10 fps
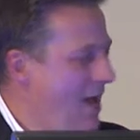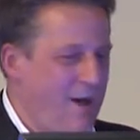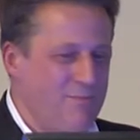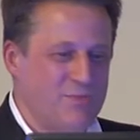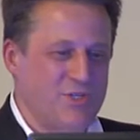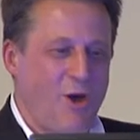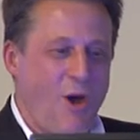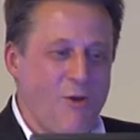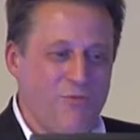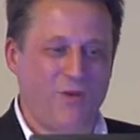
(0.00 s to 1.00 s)
So
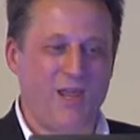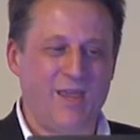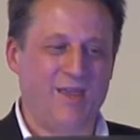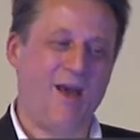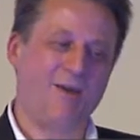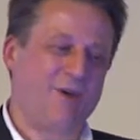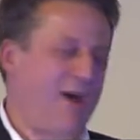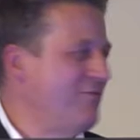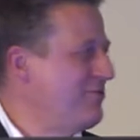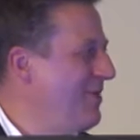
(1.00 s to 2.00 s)
hopefully
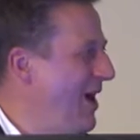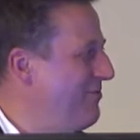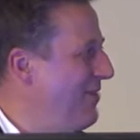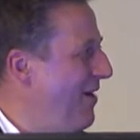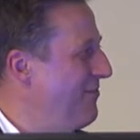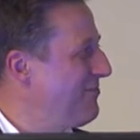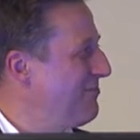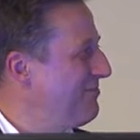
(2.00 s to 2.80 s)
I've